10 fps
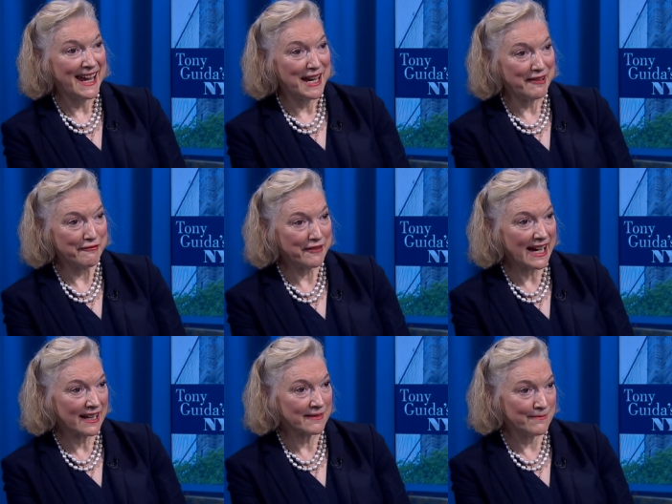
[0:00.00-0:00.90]
In
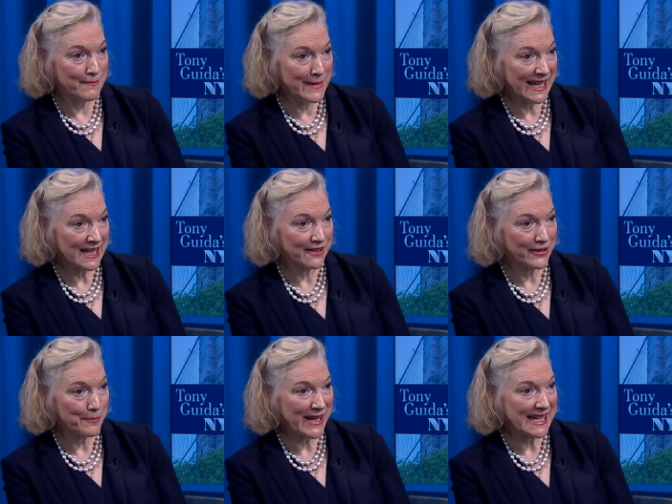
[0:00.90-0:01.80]
fact, many of
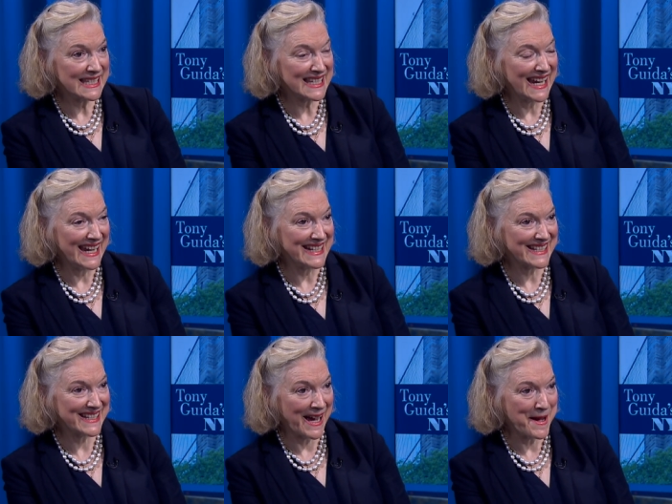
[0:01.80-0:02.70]
the
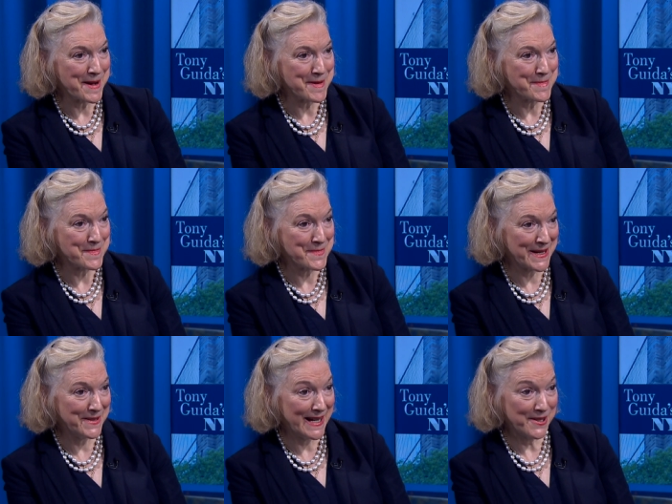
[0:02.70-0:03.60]
paintings
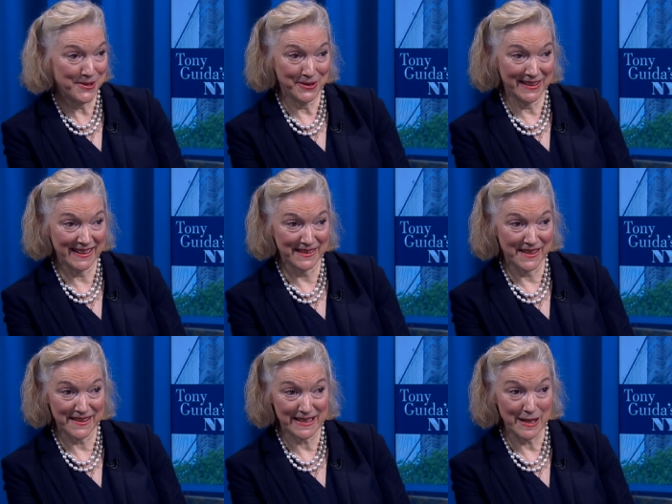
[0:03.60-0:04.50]
Leonardo did
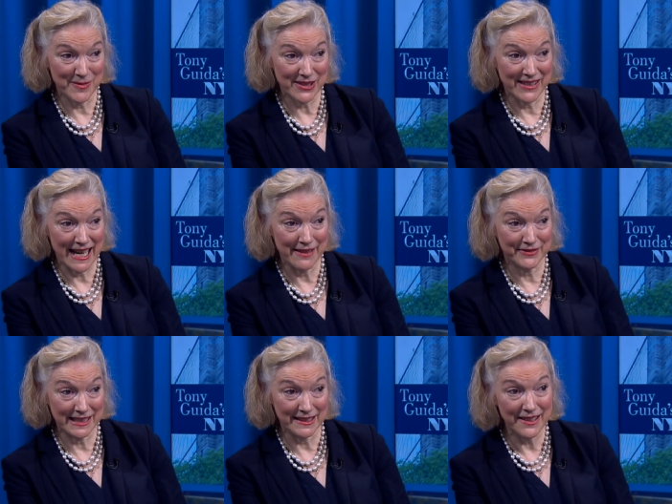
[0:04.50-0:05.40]
not seem to
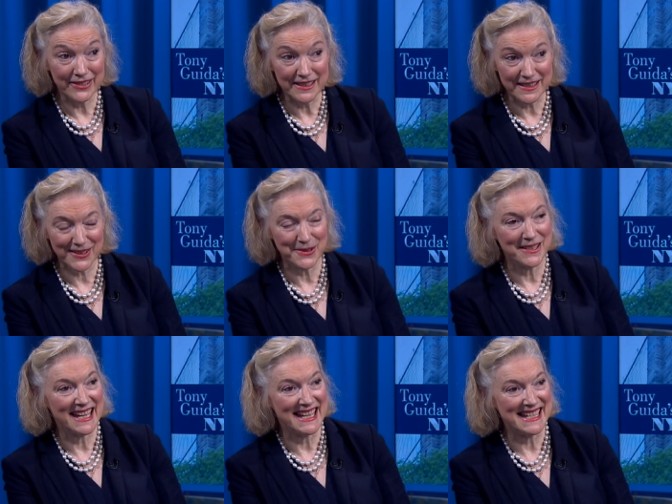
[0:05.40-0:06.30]
have delivered to
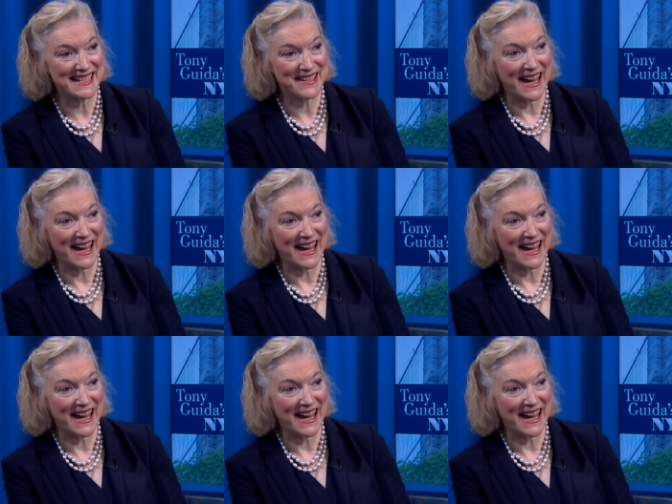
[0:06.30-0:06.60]
his